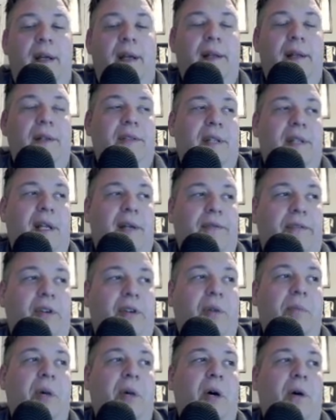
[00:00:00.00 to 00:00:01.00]
And there's that
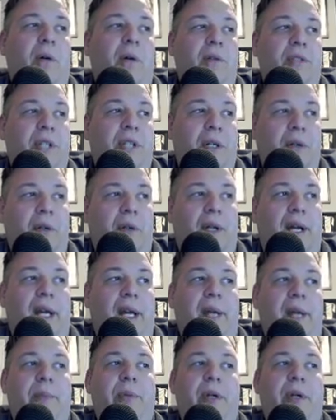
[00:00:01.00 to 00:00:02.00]
FOMO general
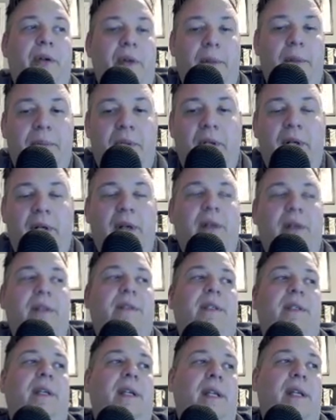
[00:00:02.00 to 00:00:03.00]
hype with
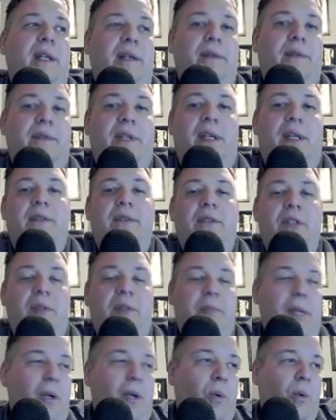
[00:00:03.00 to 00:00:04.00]
cryptocurrency and NFTs. So
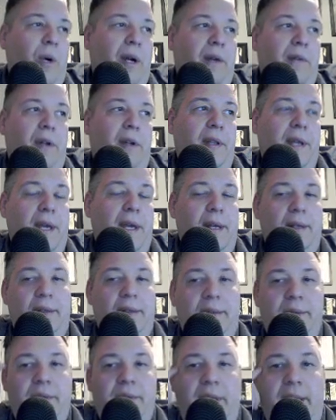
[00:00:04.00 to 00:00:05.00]
just be aware of all that,
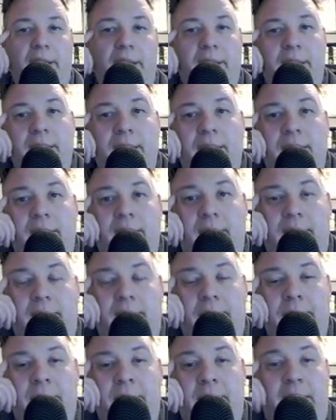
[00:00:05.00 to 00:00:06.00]
right?
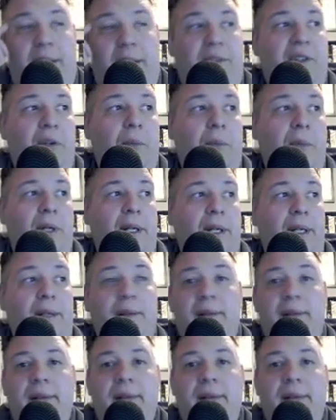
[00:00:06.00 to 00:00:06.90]
It's your money.